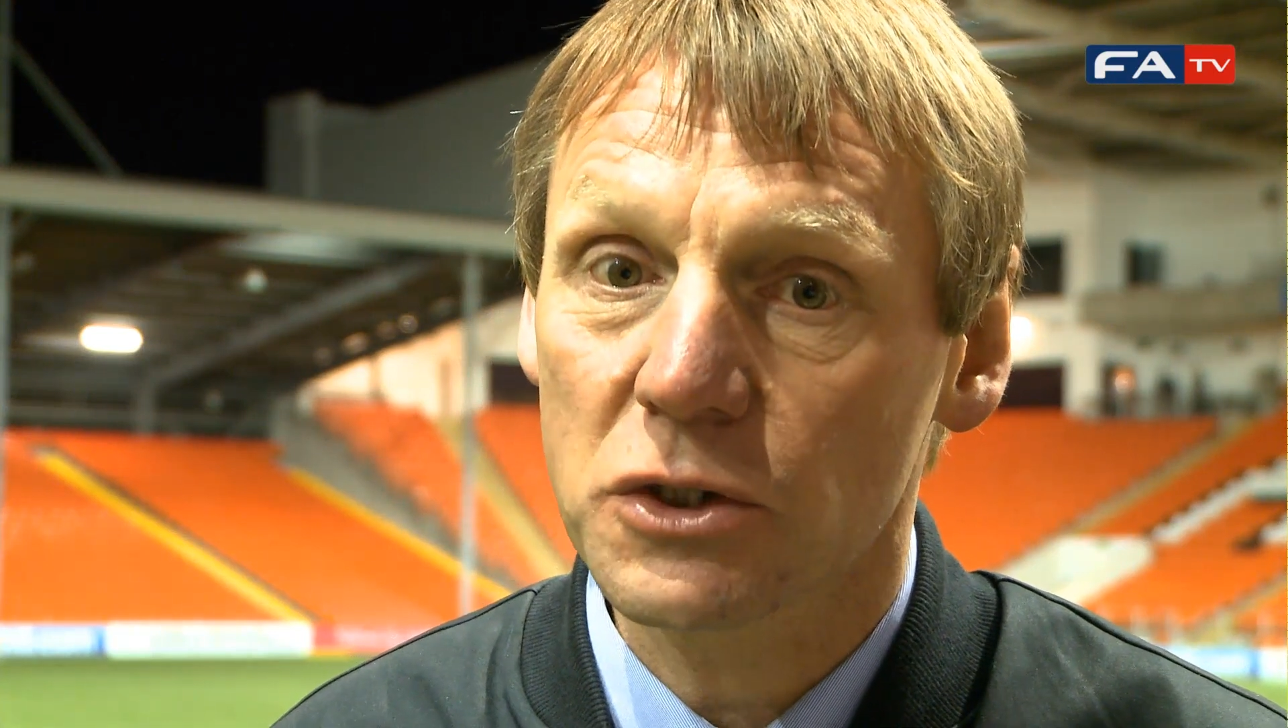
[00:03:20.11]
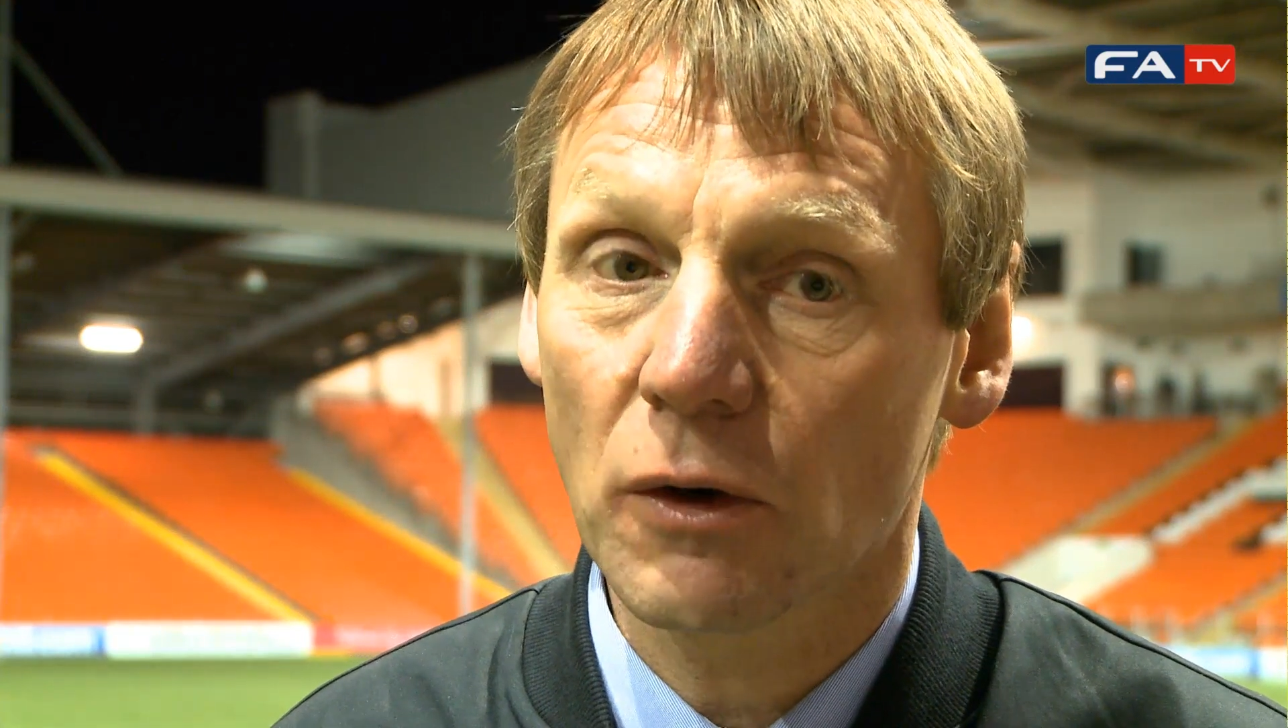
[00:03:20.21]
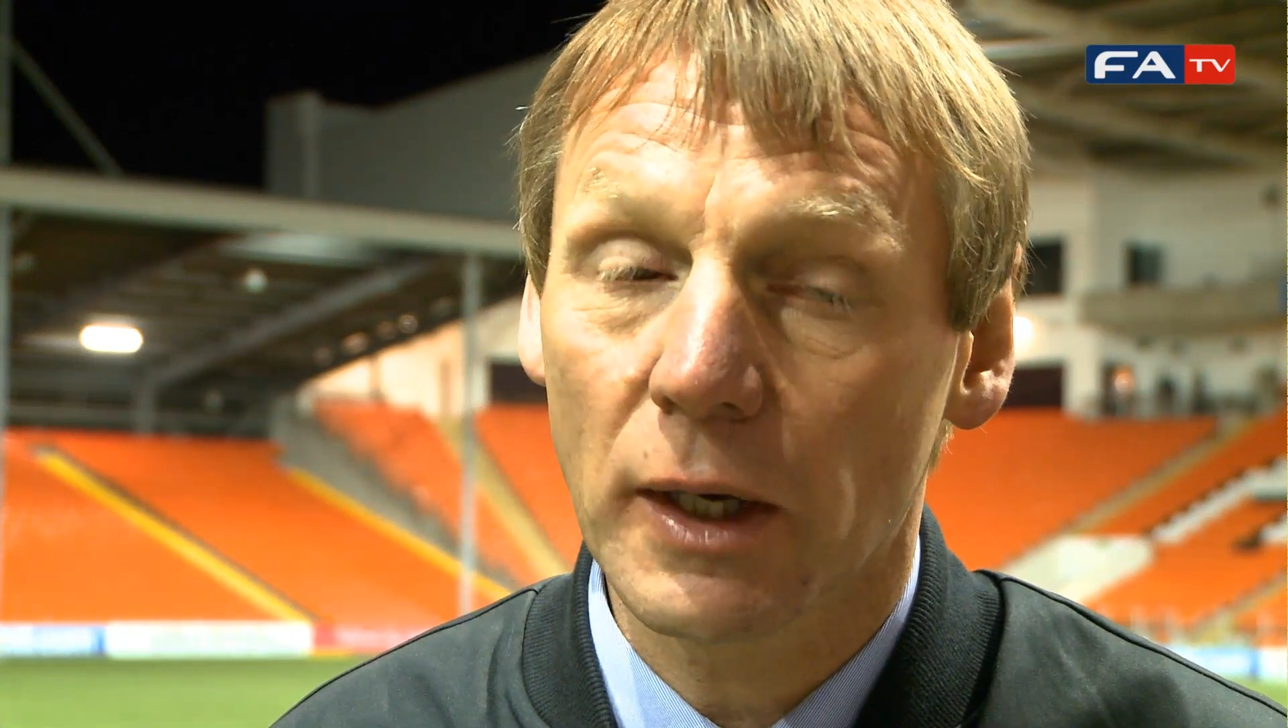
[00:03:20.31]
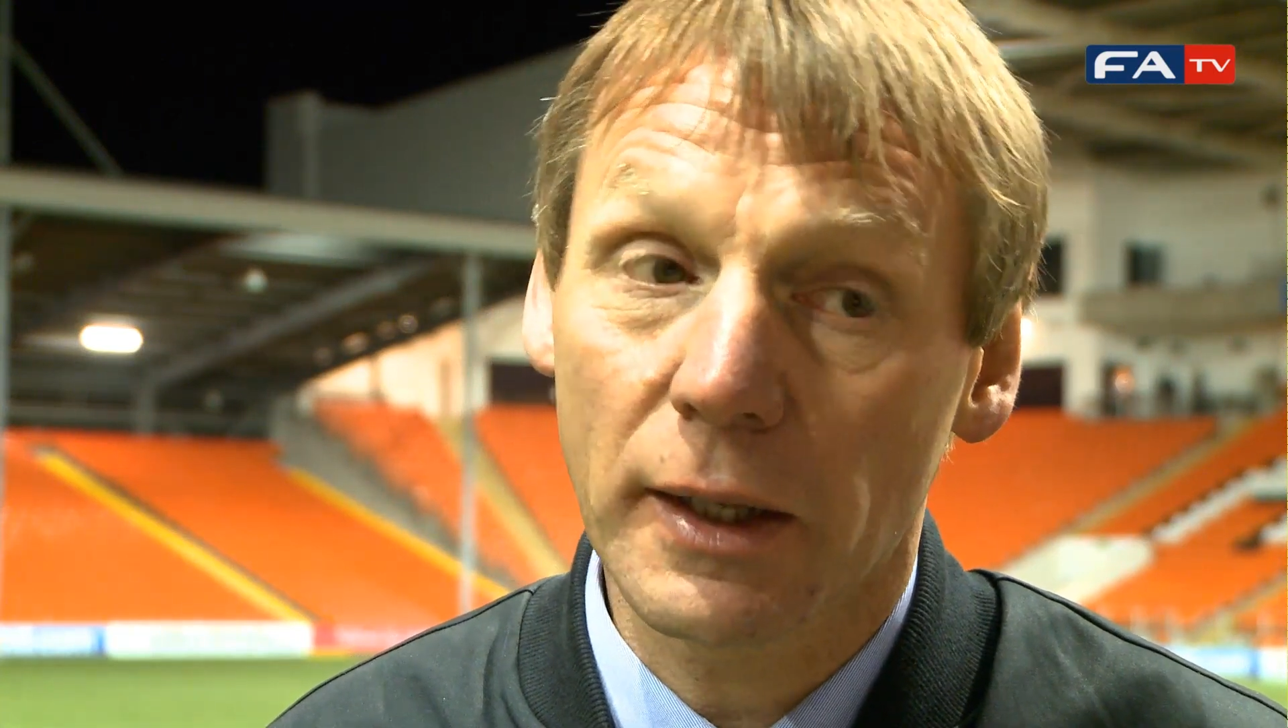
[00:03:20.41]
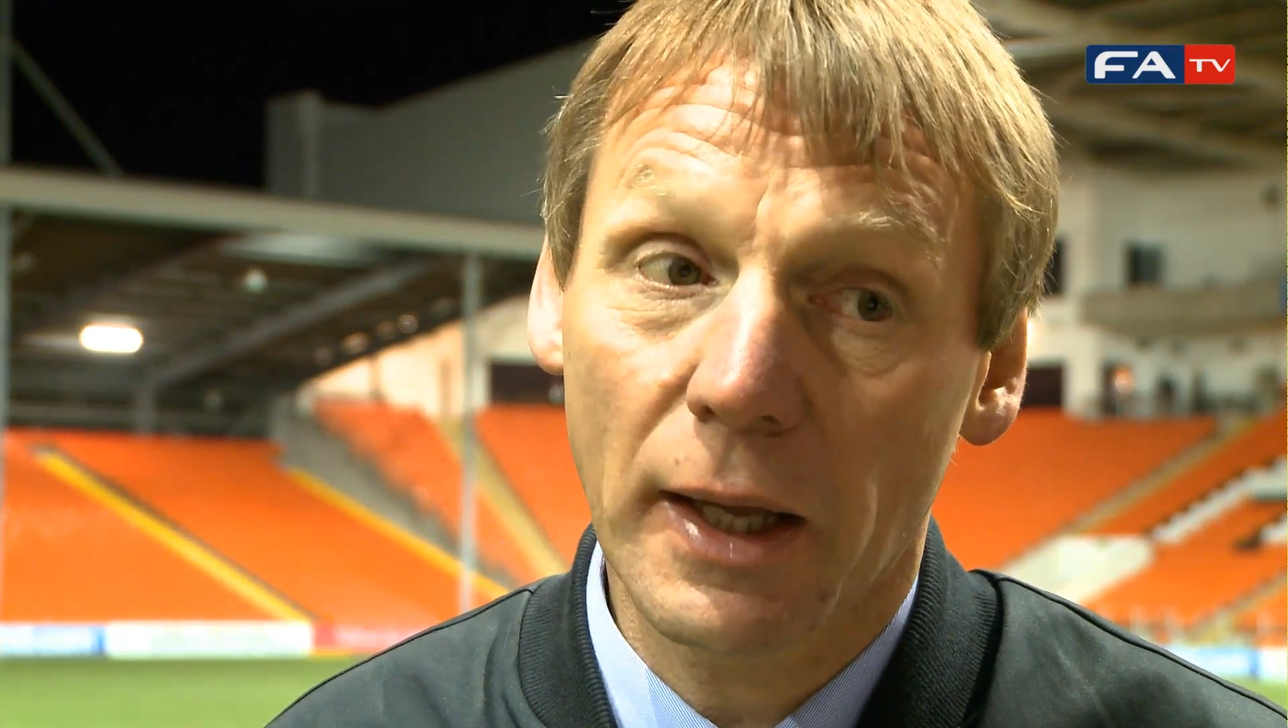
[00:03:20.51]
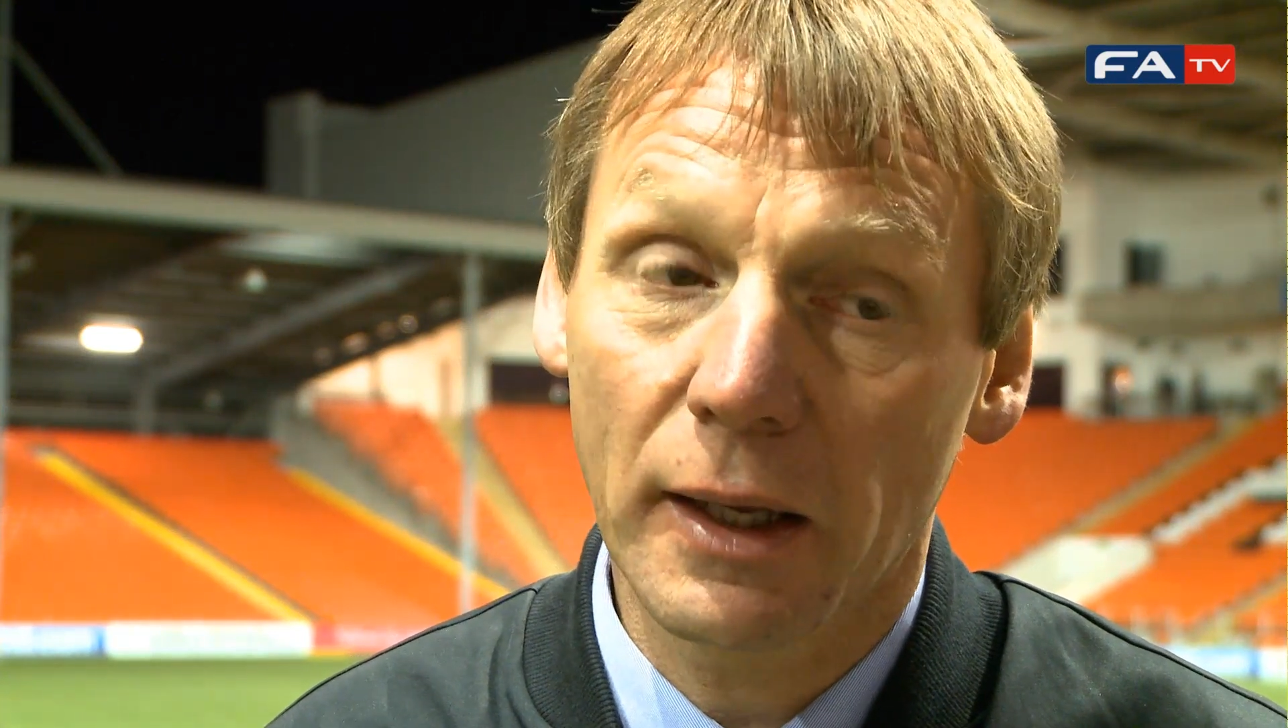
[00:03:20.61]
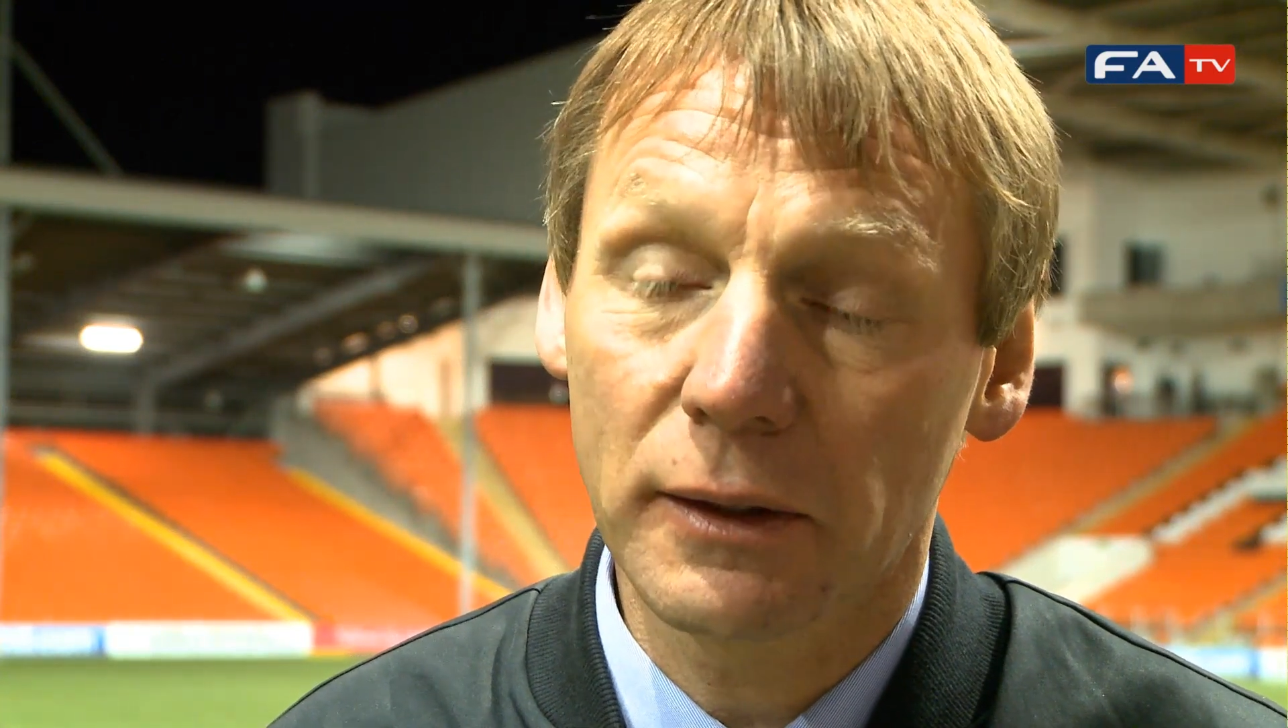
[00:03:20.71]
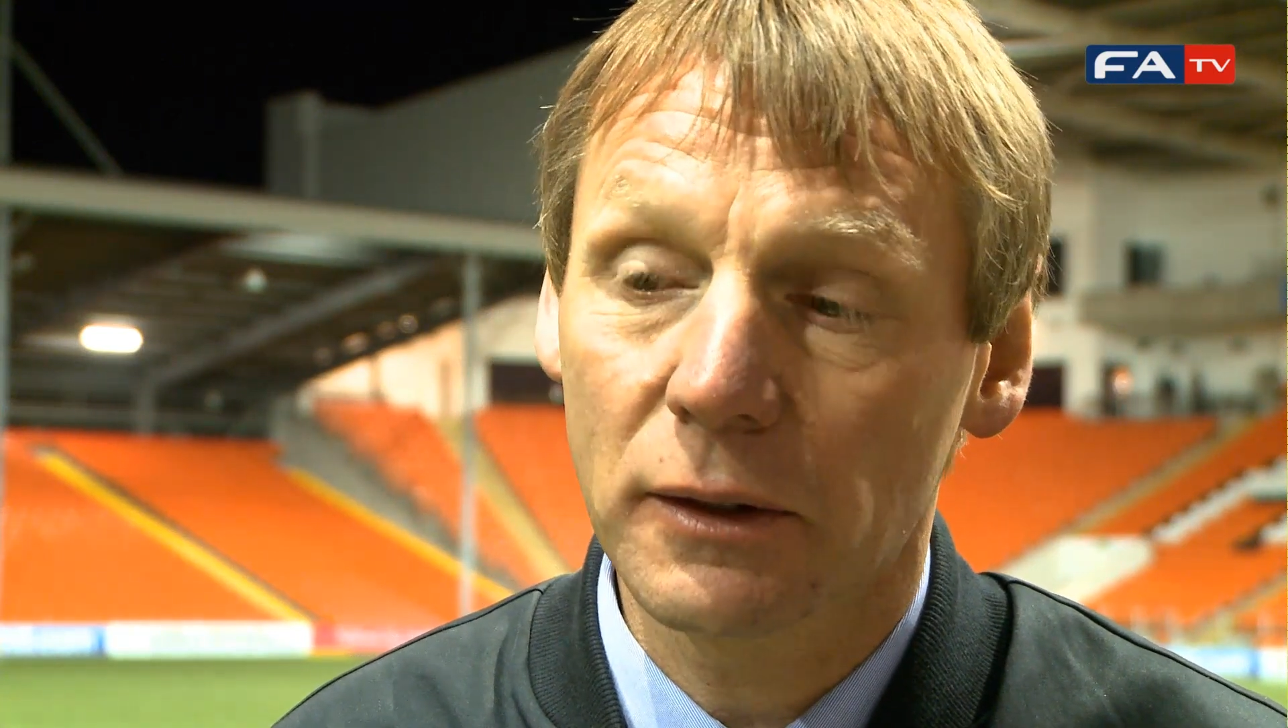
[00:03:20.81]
sight of that,